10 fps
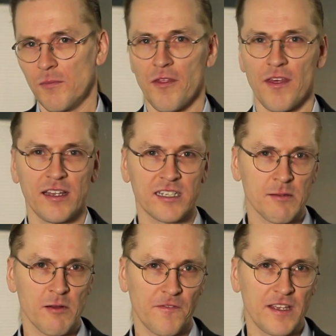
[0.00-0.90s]
But then
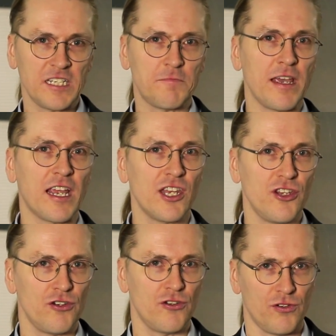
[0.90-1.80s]
some of these big
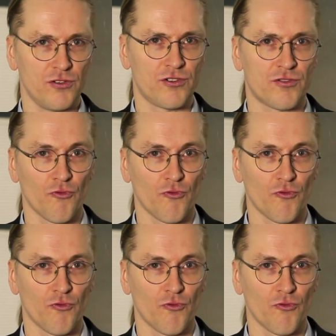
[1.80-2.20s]
news